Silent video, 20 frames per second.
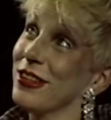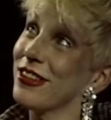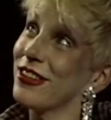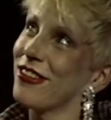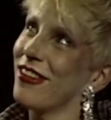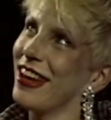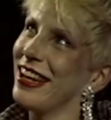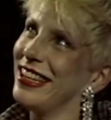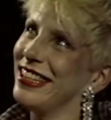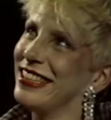with a
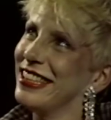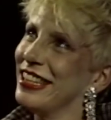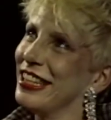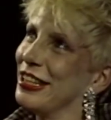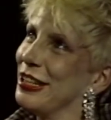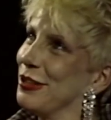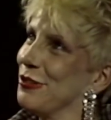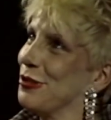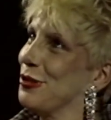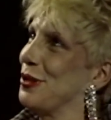great
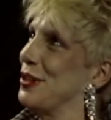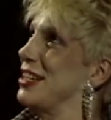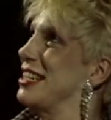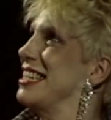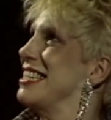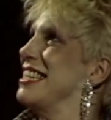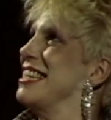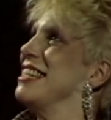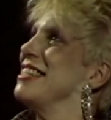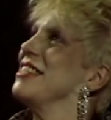deal of
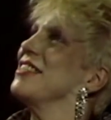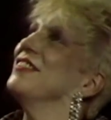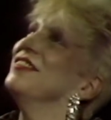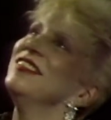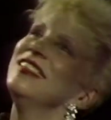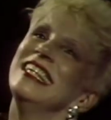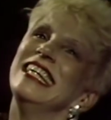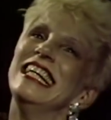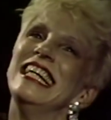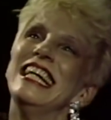
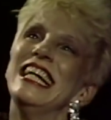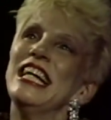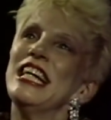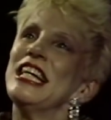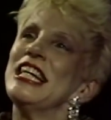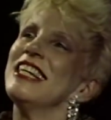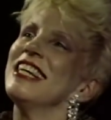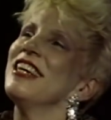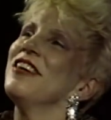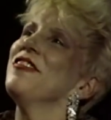criticism.
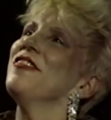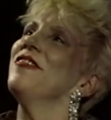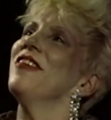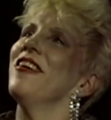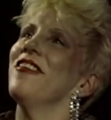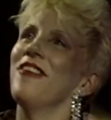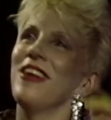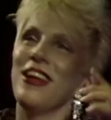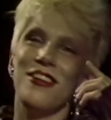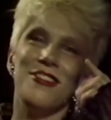
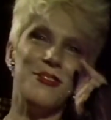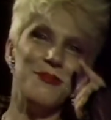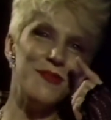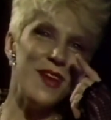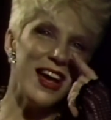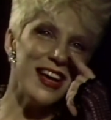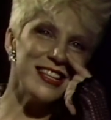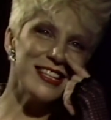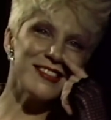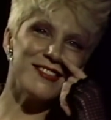But one of the
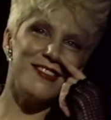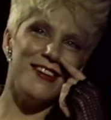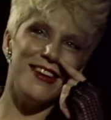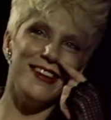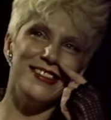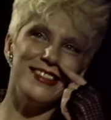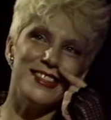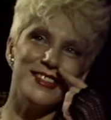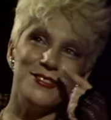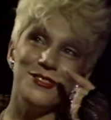best
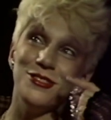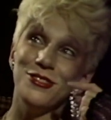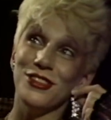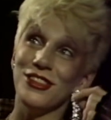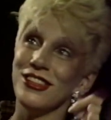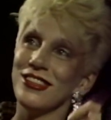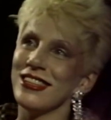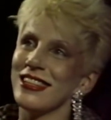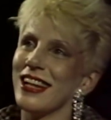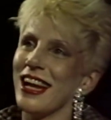quotes, the
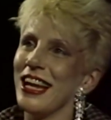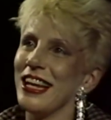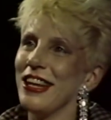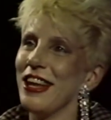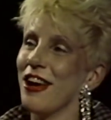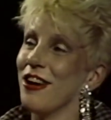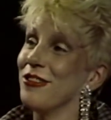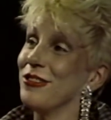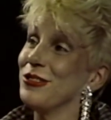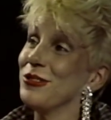reviews that I
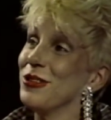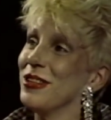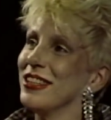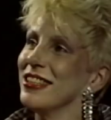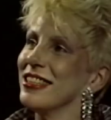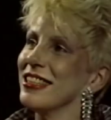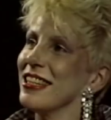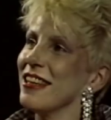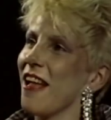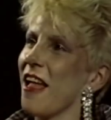loved
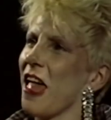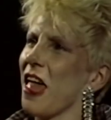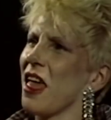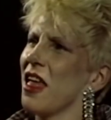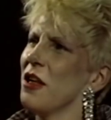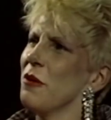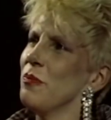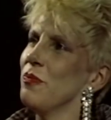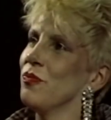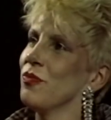was,
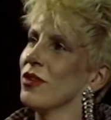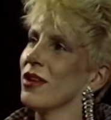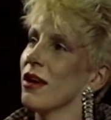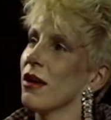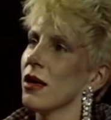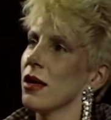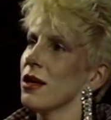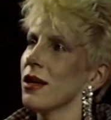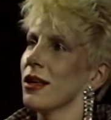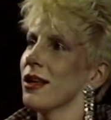um,
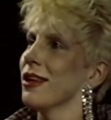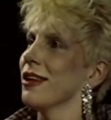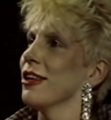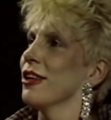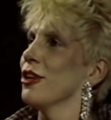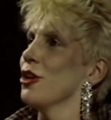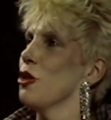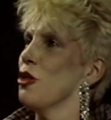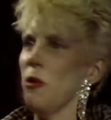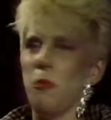
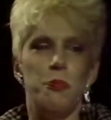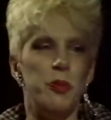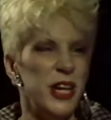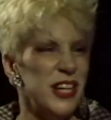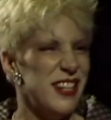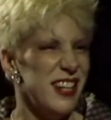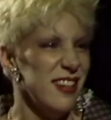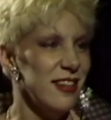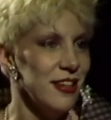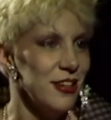the
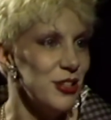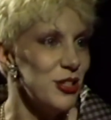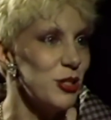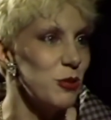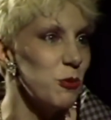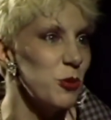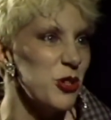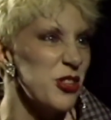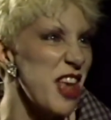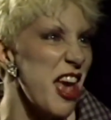
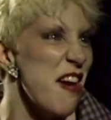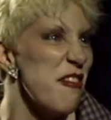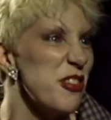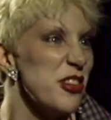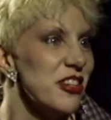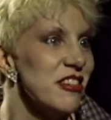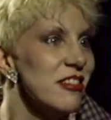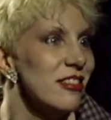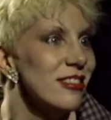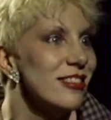bitterness was
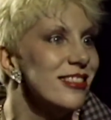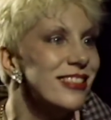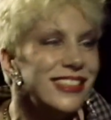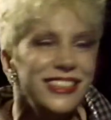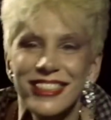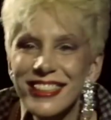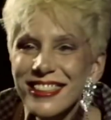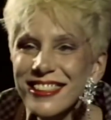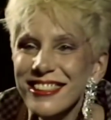evident.